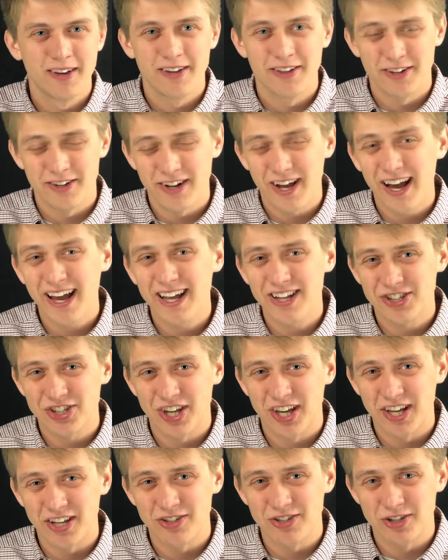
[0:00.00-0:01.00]
Their diet
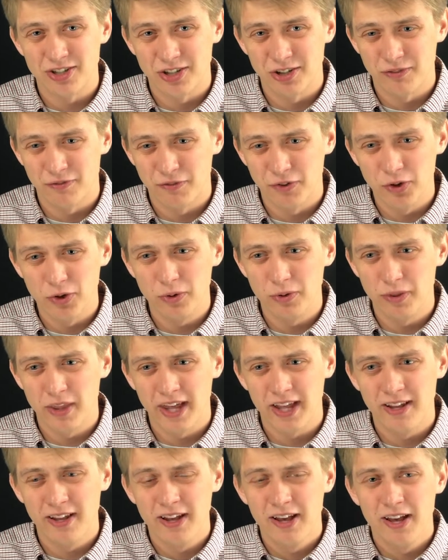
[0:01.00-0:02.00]
changed to food
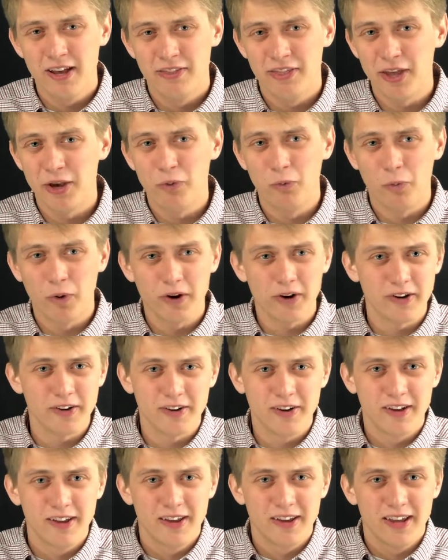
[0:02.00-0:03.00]
that they weren't
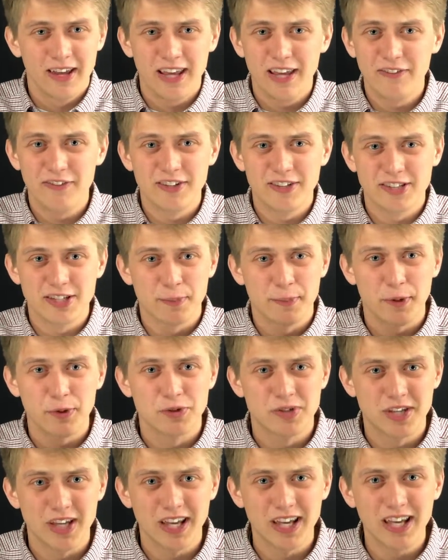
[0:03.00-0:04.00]
even
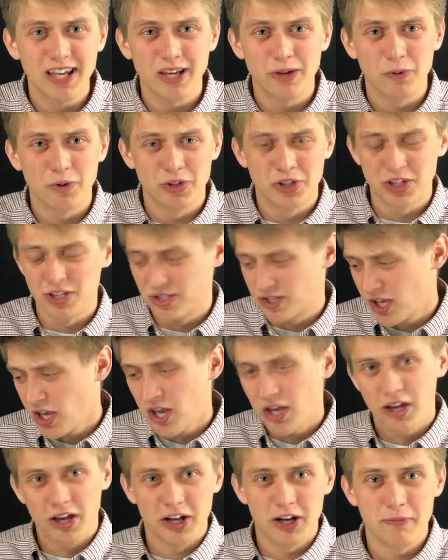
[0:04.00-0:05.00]
supposed to eat, which is
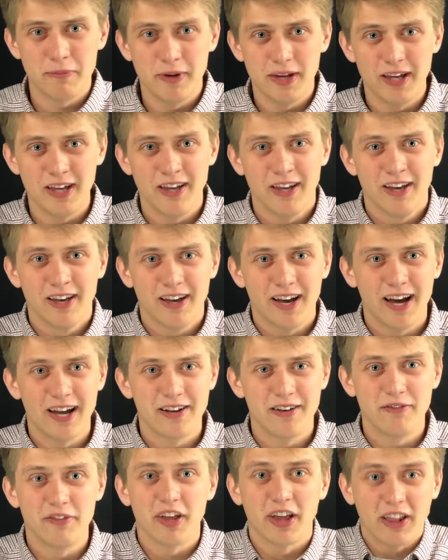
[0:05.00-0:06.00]
going to be kind
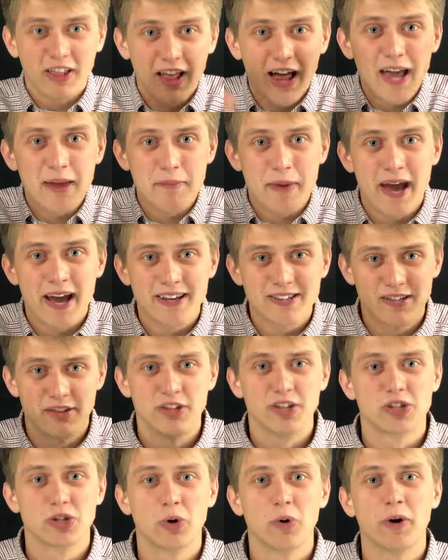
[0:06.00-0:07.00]
of the climax of the
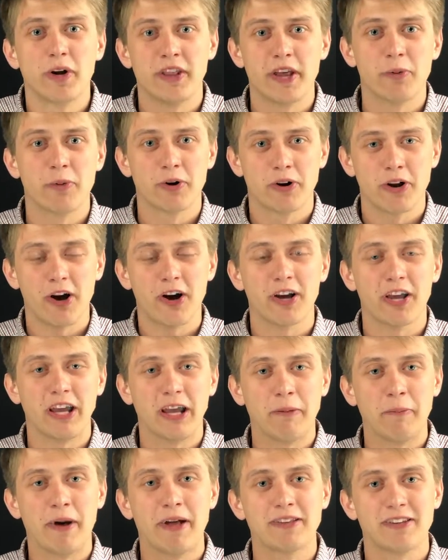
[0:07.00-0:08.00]
story that we're talking
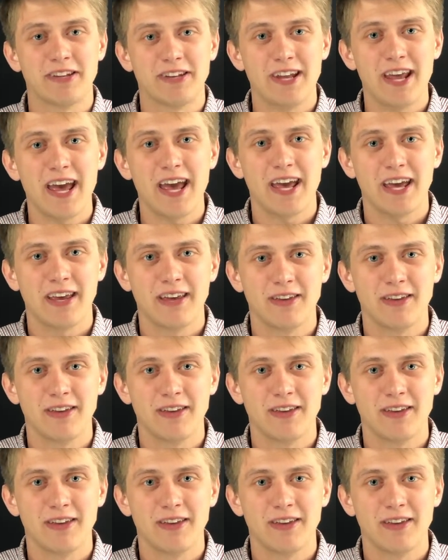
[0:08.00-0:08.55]
about today.